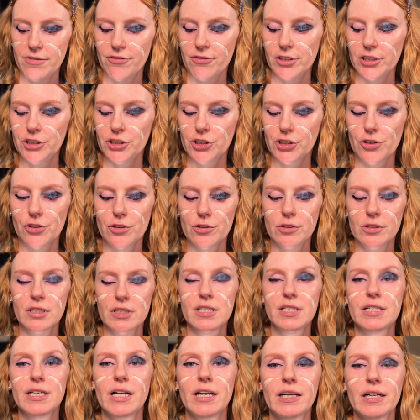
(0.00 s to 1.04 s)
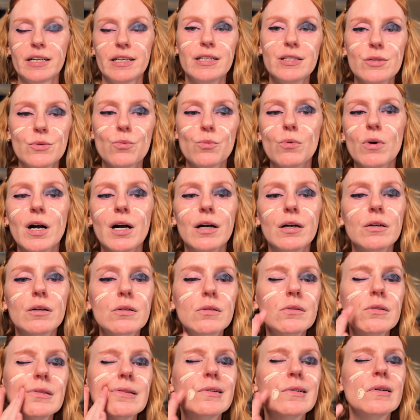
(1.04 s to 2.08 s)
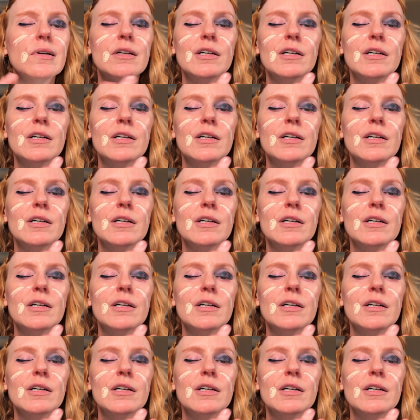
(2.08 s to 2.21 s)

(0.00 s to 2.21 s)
French girl aesthetic as well.